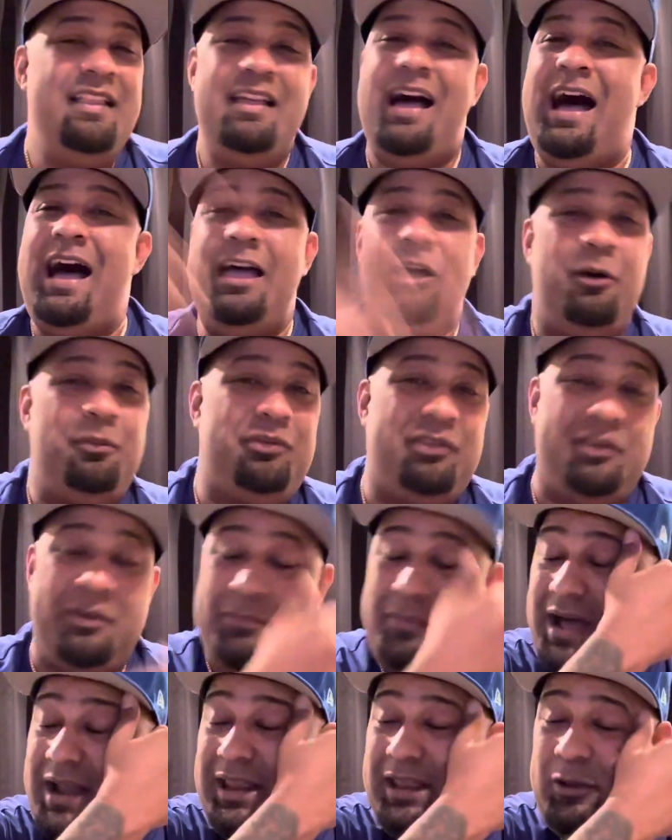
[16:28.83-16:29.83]
I helped
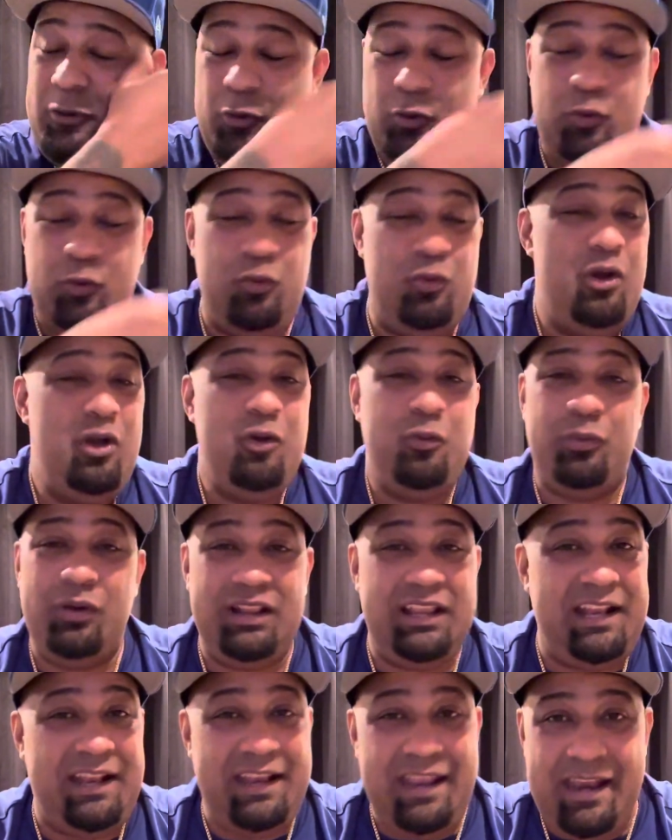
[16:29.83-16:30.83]
somebody who
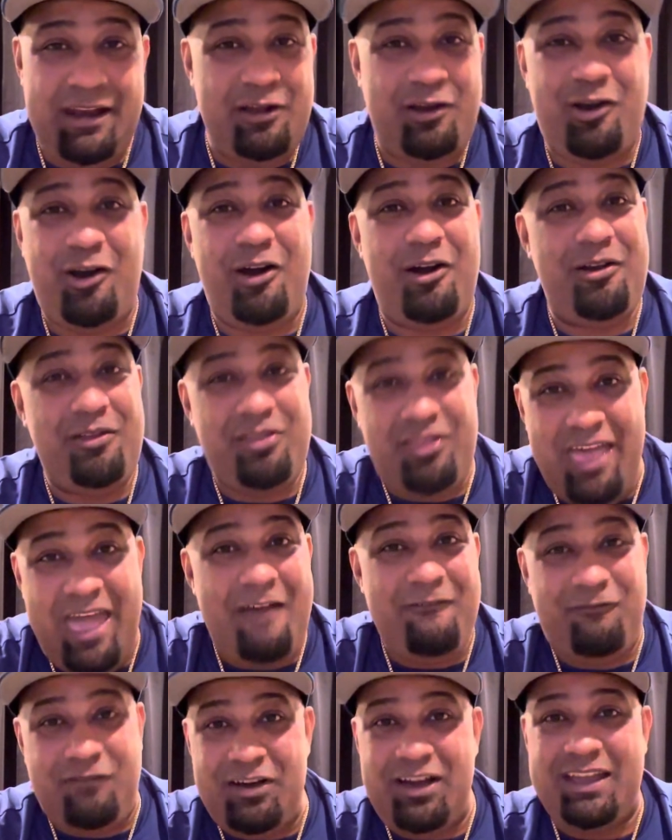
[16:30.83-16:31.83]
really needed a car
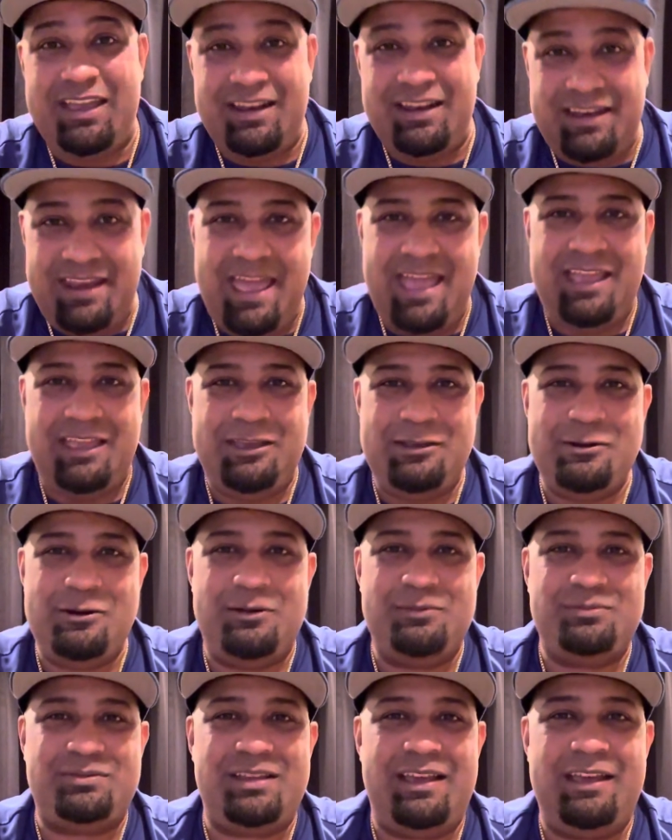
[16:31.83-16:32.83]
that fucking day. You know what
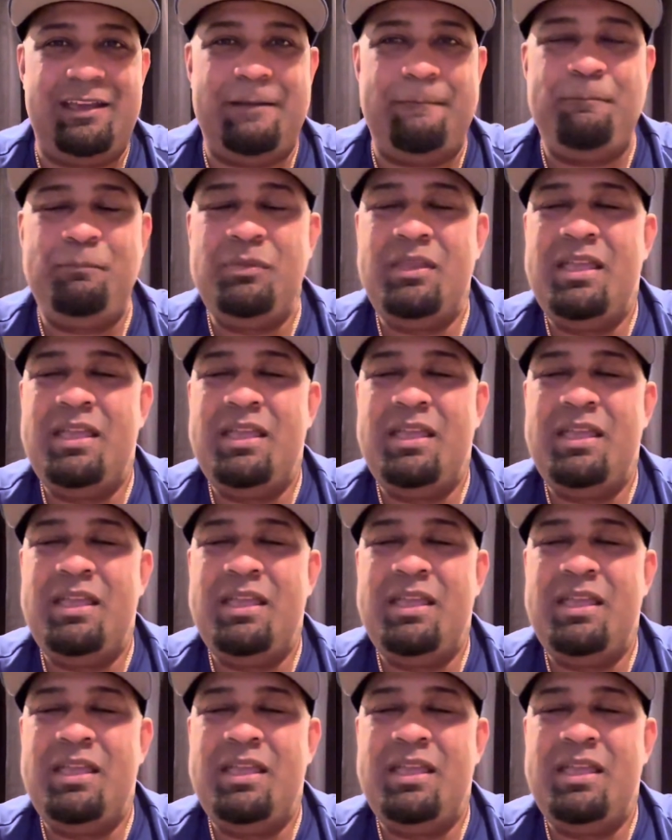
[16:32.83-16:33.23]
I'm saying?